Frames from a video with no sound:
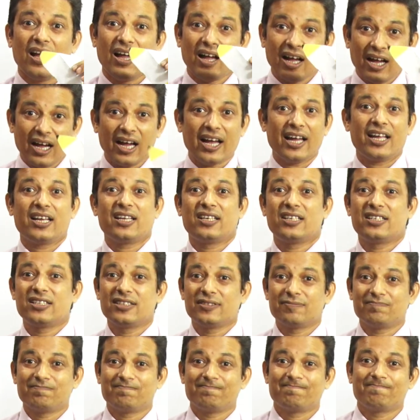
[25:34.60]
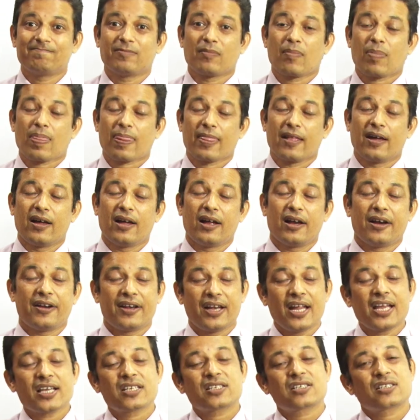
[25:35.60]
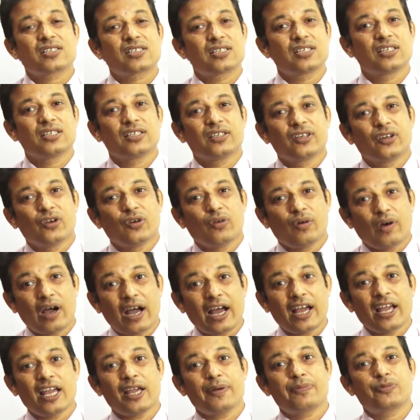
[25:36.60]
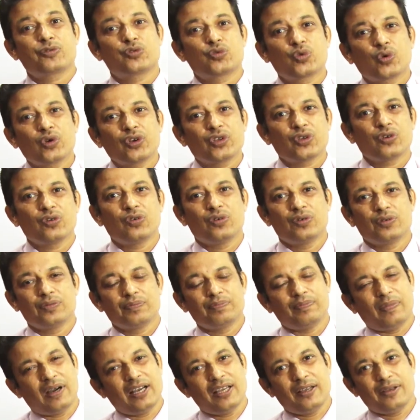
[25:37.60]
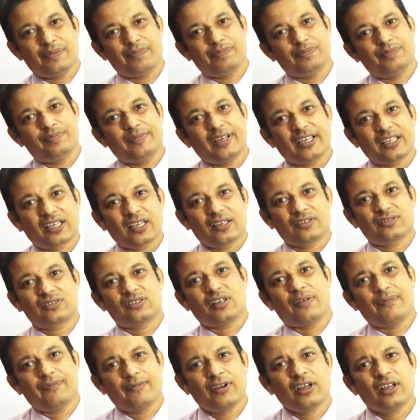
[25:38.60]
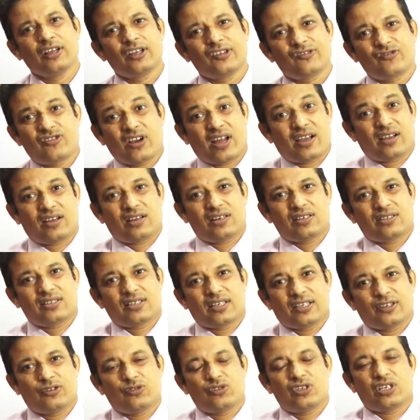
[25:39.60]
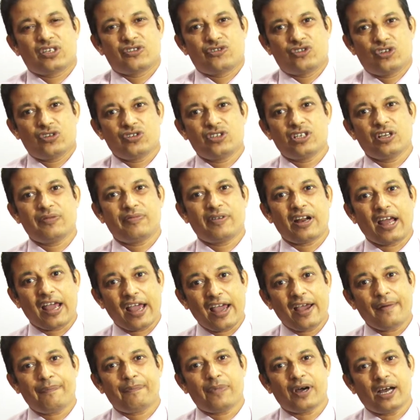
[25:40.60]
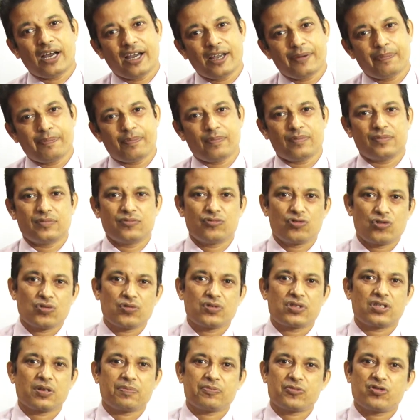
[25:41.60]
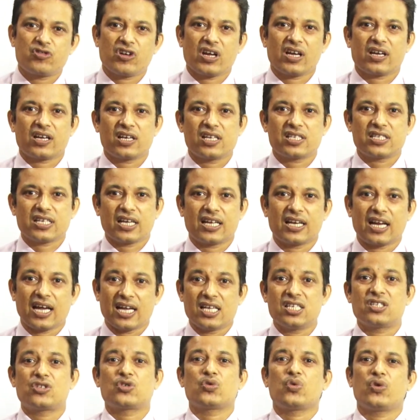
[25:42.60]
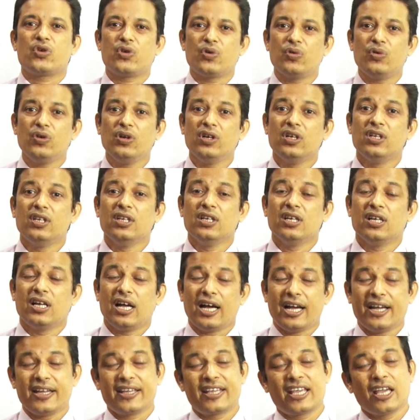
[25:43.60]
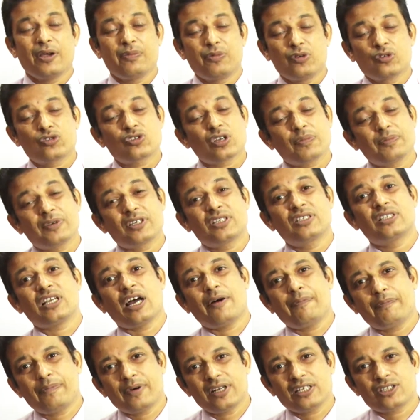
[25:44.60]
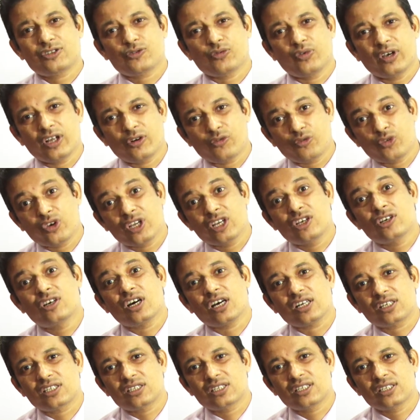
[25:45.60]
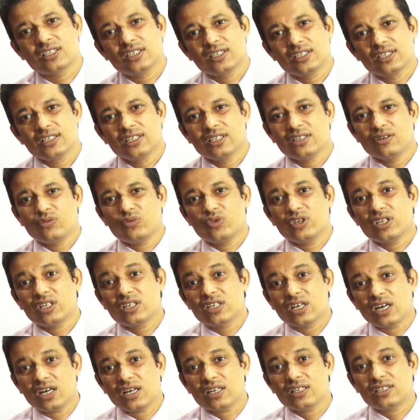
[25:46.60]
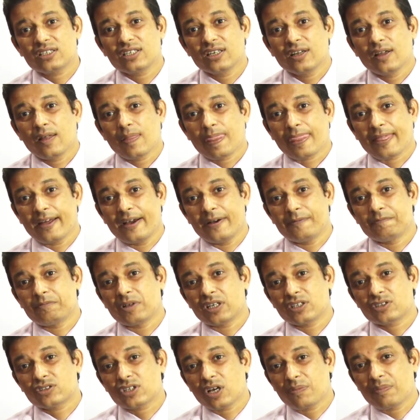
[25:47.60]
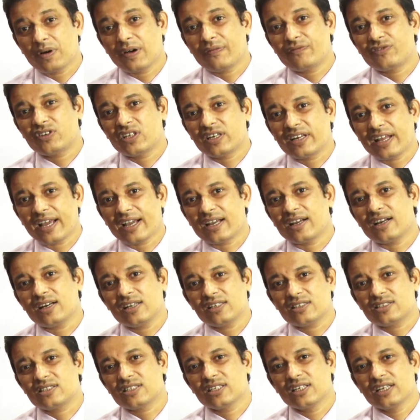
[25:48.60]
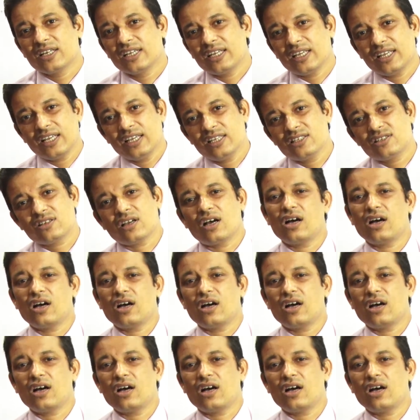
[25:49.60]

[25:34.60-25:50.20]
And next, I have shown you by making some triangles using GeoGebra app. I drew some triangles and I show you, I gave you some examples where we got the sum of 3 angles is